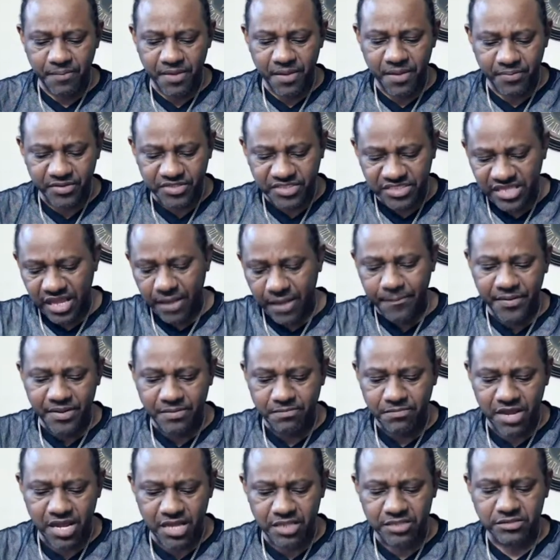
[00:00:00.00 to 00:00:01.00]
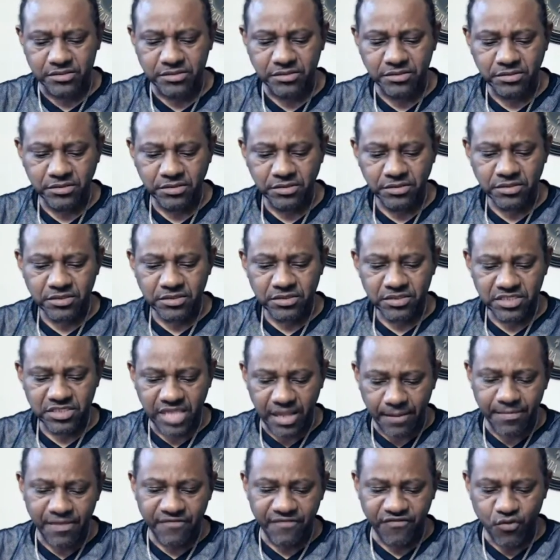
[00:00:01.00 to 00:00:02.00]
people. Stop it, man.
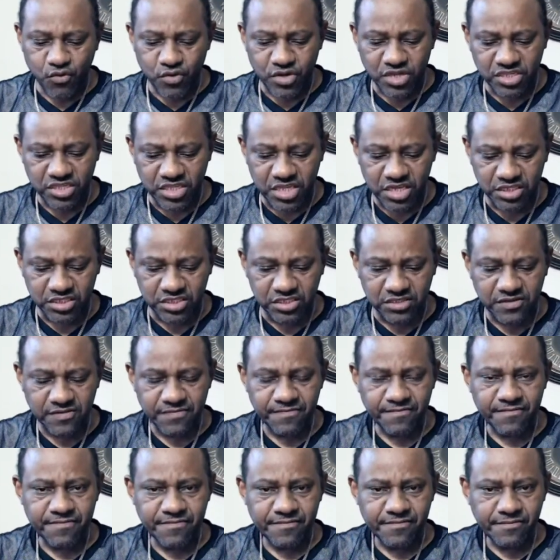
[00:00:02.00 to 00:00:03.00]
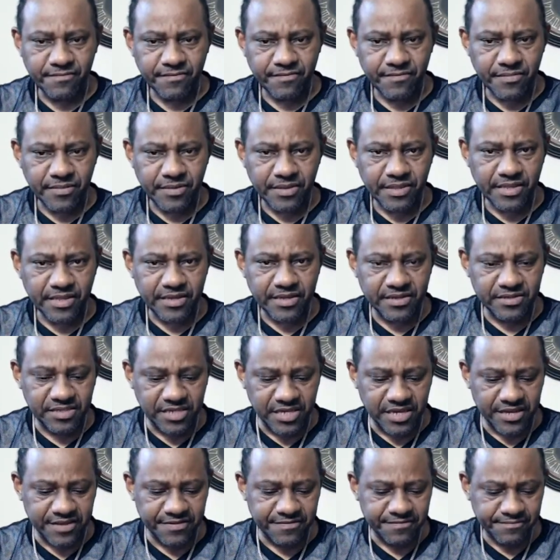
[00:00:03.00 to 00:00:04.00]
Stop the foolishness. You
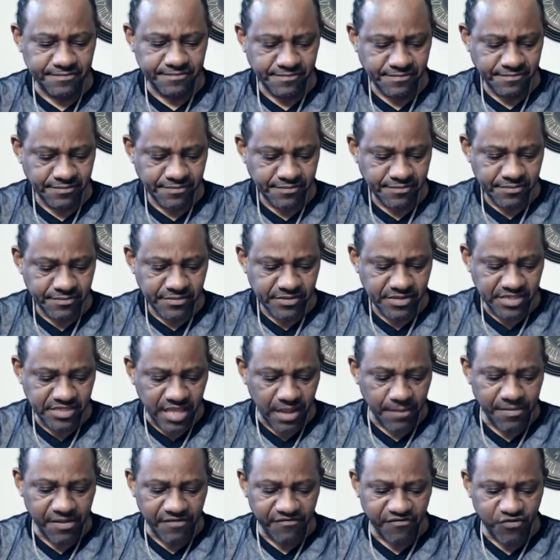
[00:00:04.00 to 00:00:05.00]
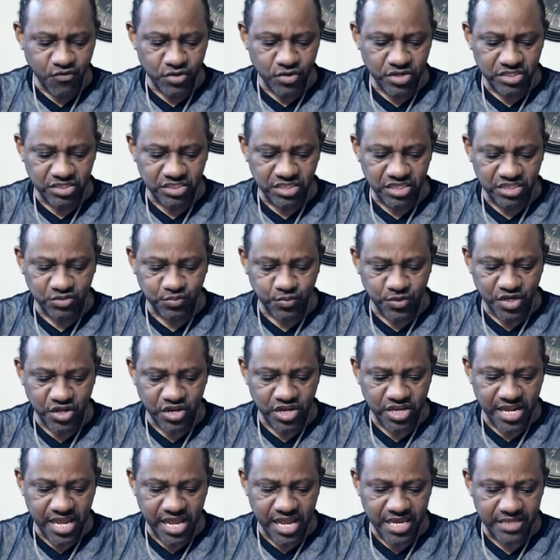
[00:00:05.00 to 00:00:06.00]
see? Stop the foolishness. We know
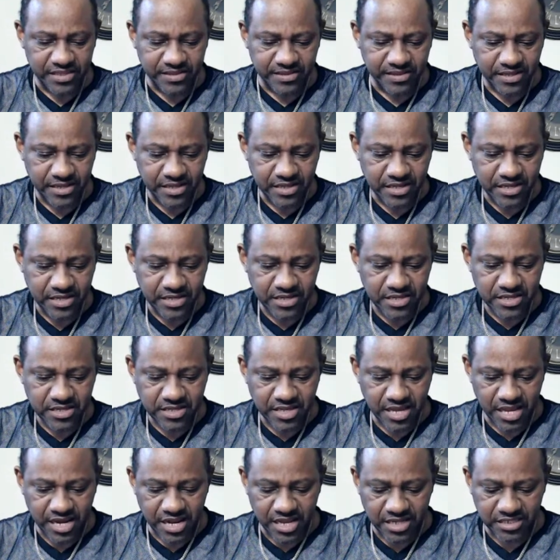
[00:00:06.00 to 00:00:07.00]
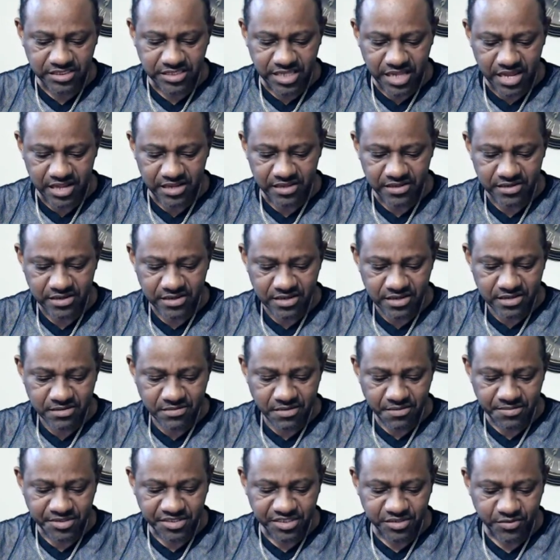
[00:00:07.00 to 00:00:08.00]
it. You understand?
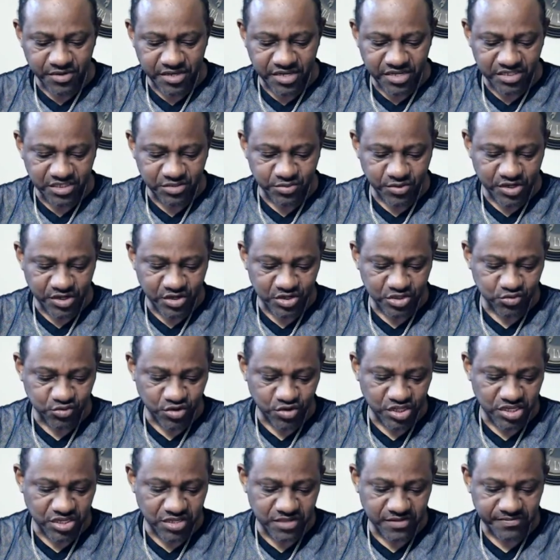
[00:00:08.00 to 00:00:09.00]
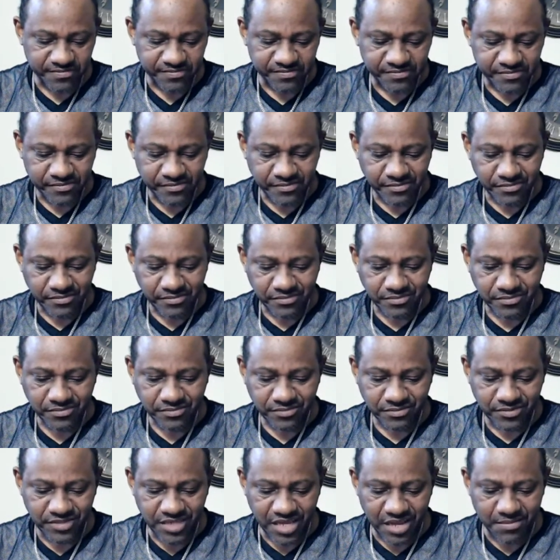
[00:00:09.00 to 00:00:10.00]
Let me see what this way that's running.
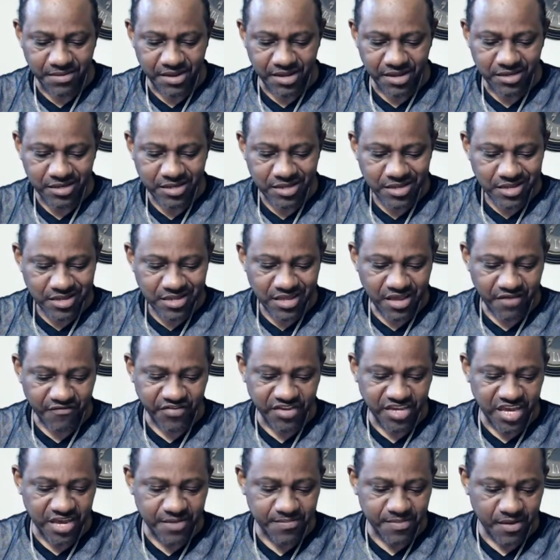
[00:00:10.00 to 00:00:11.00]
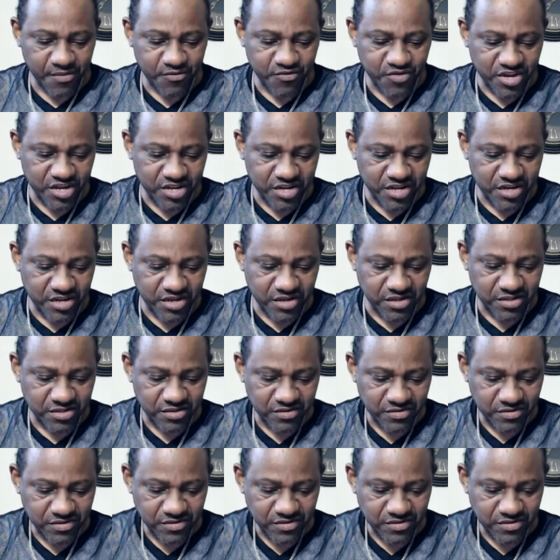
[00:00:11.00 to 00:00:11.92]
Yeah, man. You have to keep them real, you know.